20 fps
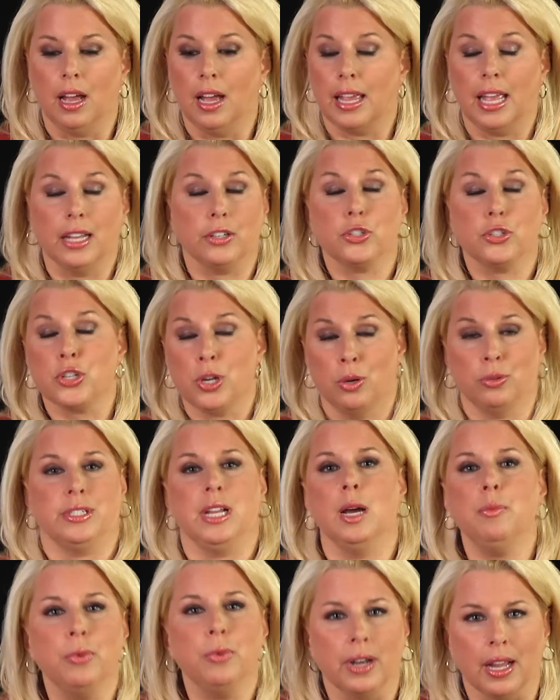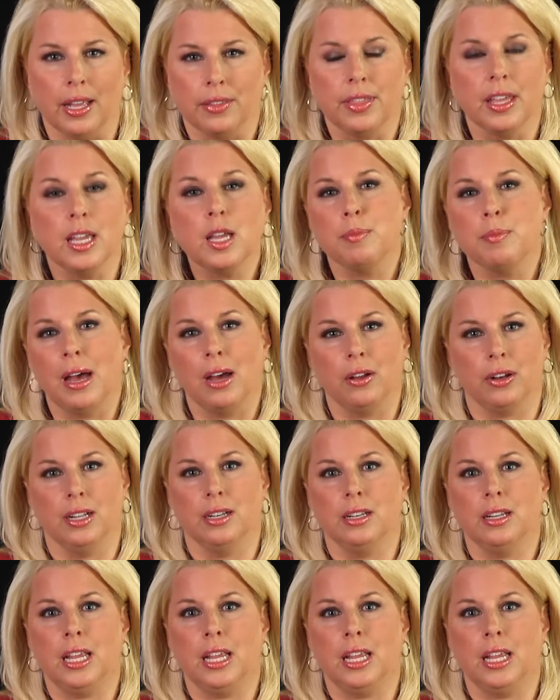I get choked up when I think about it.